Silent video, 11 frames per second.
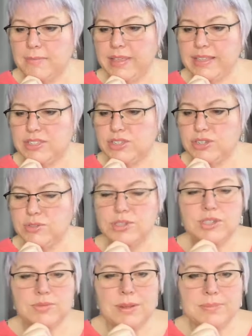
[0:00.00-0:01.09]
it's too
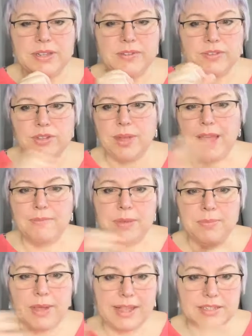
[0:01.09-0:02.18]
disruptive to have
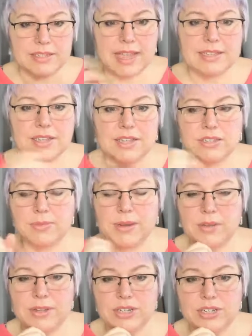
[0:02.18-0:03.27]
people asking so many
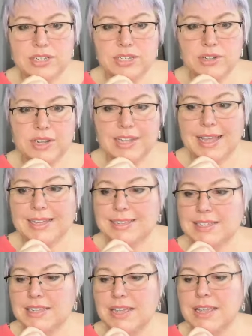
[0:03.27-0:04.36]
questions during
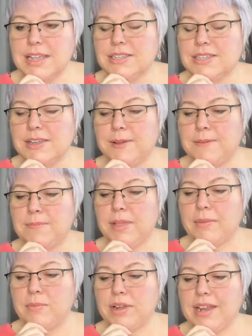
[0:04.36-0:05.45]
classes. So
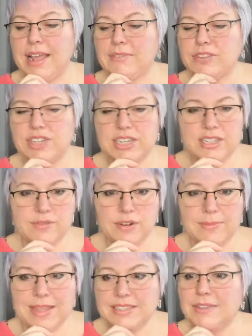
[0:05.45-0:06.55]
we're going to have to change the
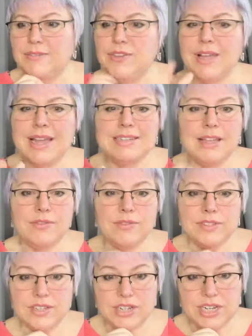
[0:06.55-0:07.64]
formats. If you guys have
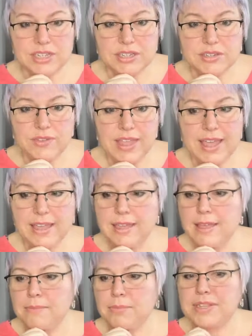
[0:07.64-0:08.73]
suggestions for that,
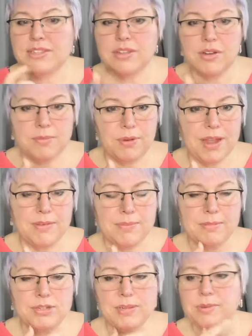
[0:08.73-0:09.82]
please go to the private
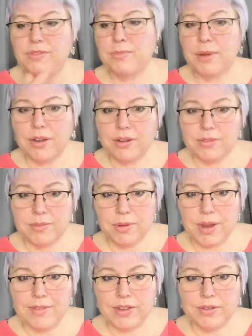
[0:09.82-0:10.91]
membership. If you're part of the
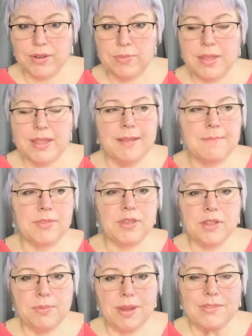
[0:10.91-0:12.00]
private group, go
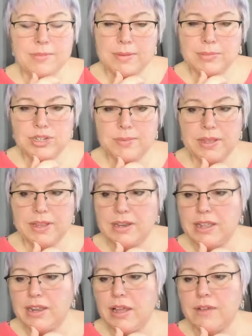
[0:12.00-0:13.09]
to the private membership
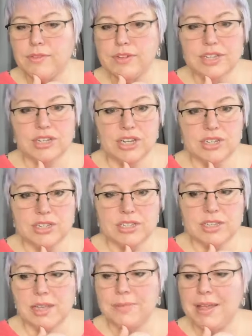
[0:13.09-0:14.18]
and offer suggestions
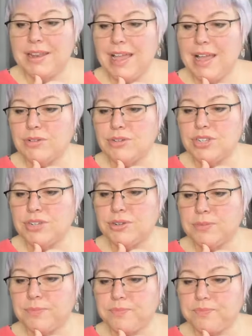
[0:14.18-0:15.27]
up on how to